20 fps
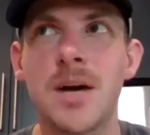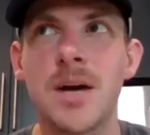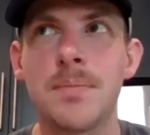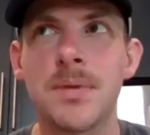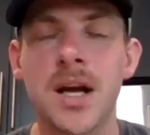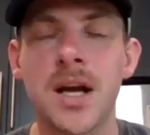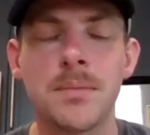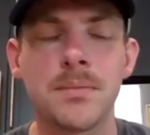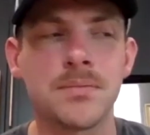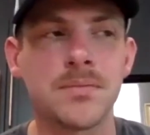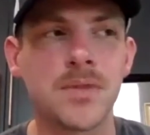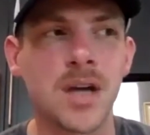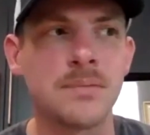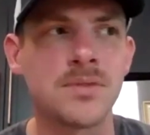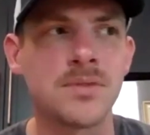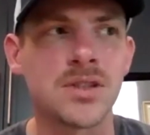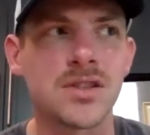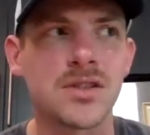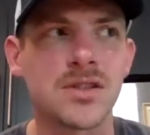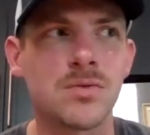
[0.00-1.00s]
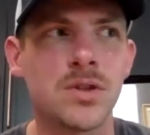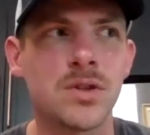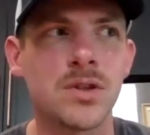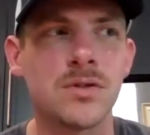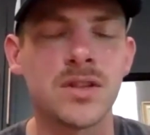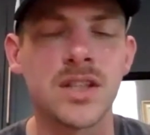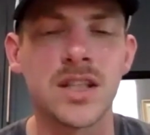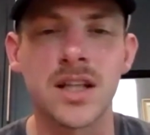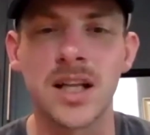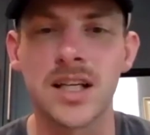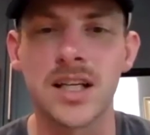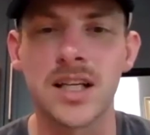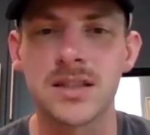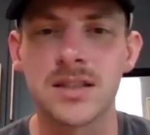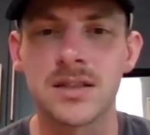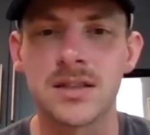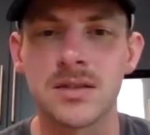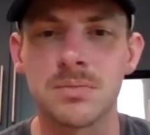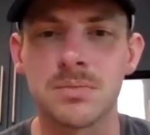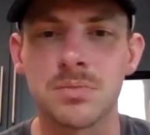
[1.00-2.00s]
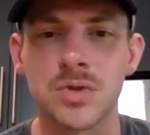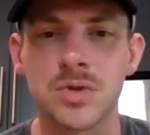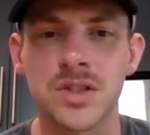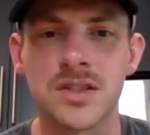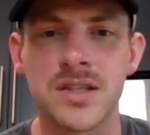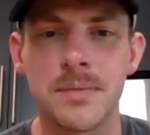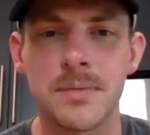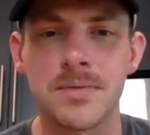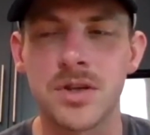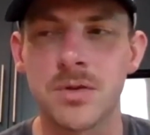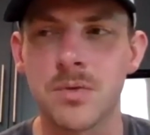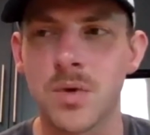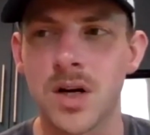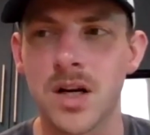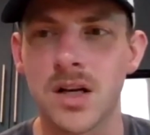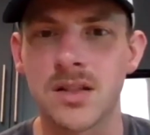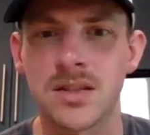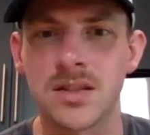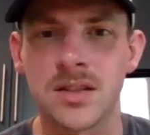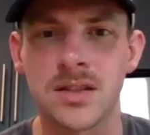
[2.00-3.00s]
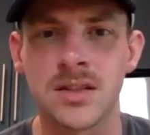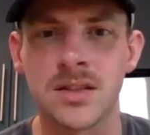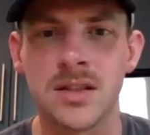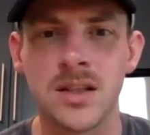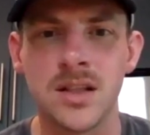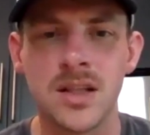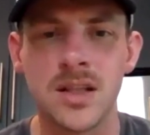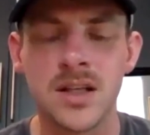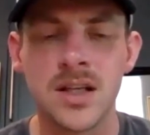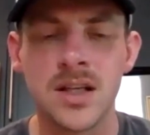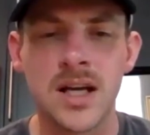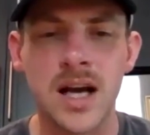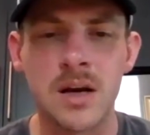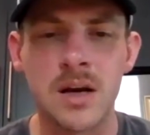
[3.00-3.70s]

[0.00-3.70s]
up, and I'm just thrilled that like the reception worked and